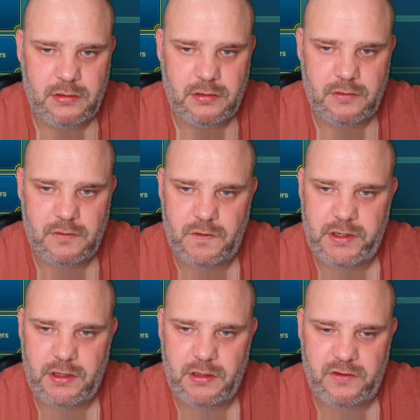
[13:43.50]

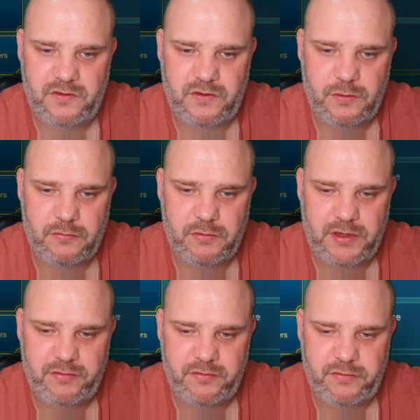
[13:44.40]
Alright, let's do a
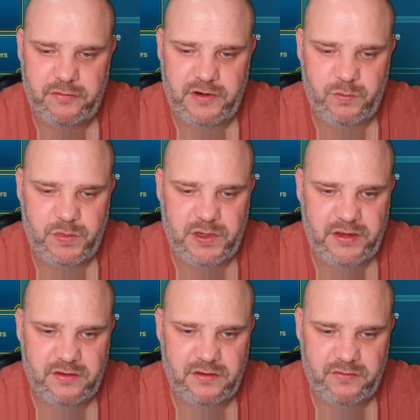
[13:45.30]
refresh page
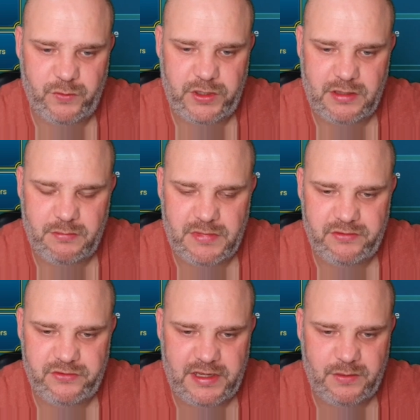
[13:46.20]
because I've already done
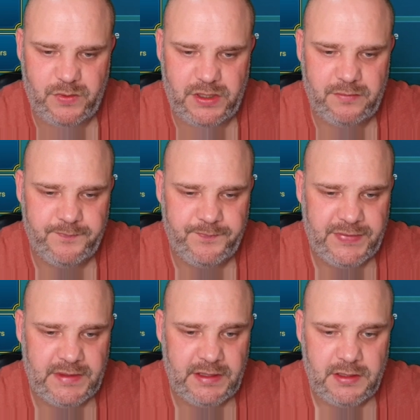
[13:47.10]
most of that one.
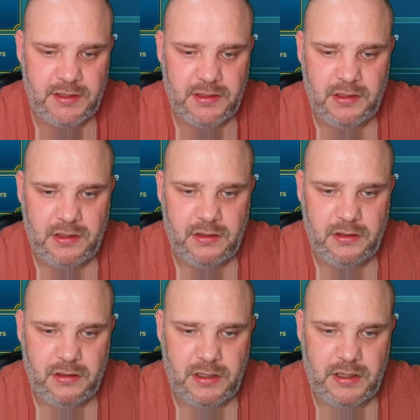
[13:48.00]

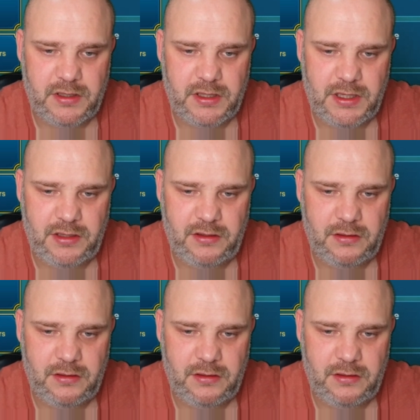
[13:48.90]
Okay.